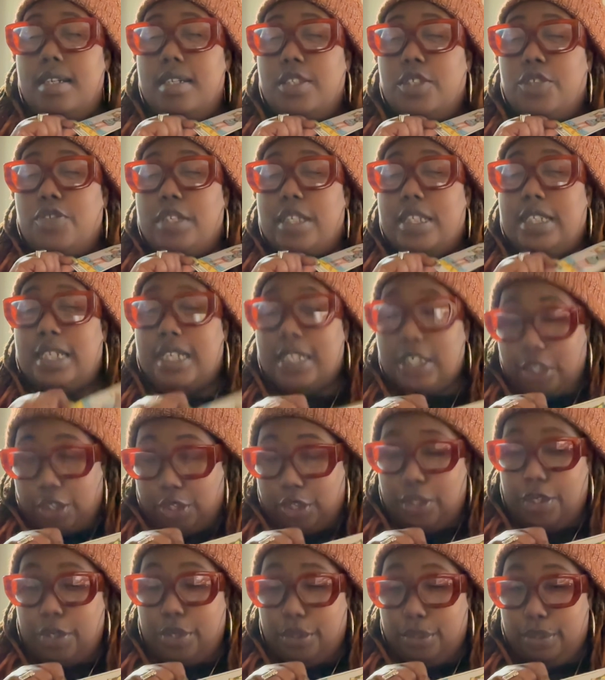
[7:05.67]

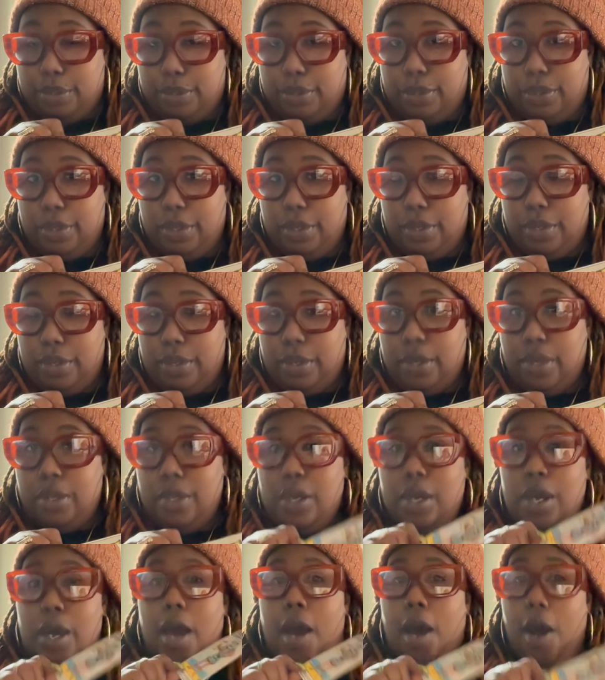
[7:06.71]
traditional
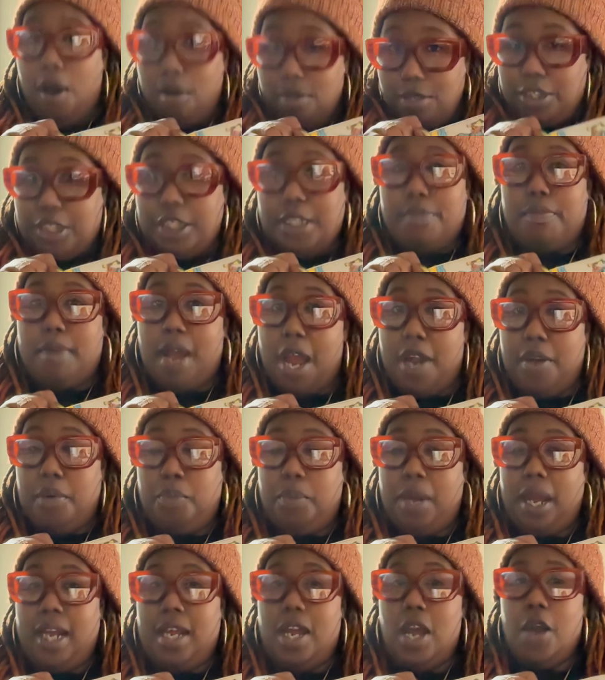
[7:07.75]
OG right
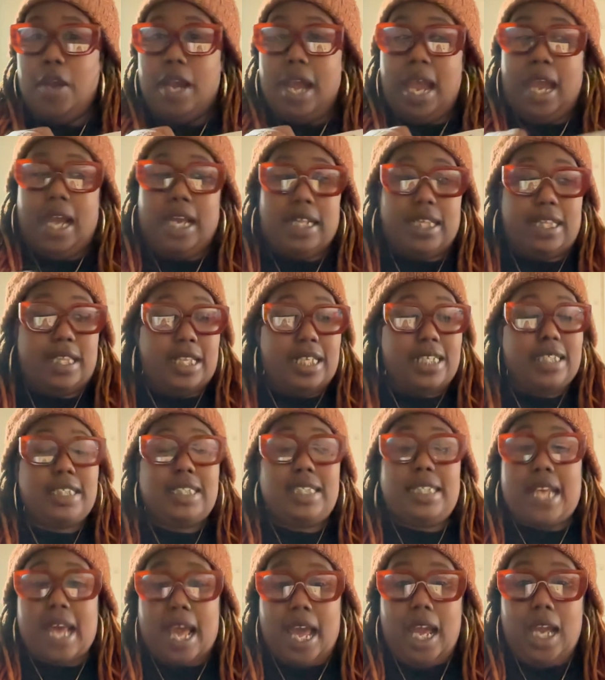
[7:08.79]
away, okay? This
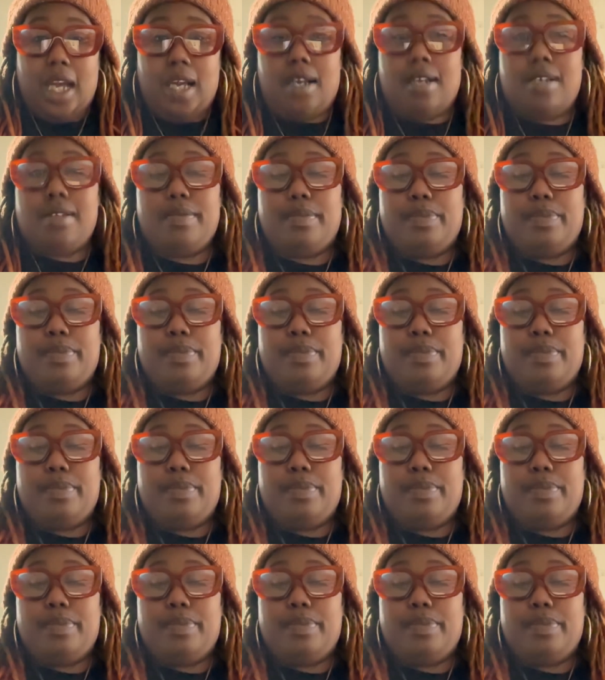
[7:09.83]
deck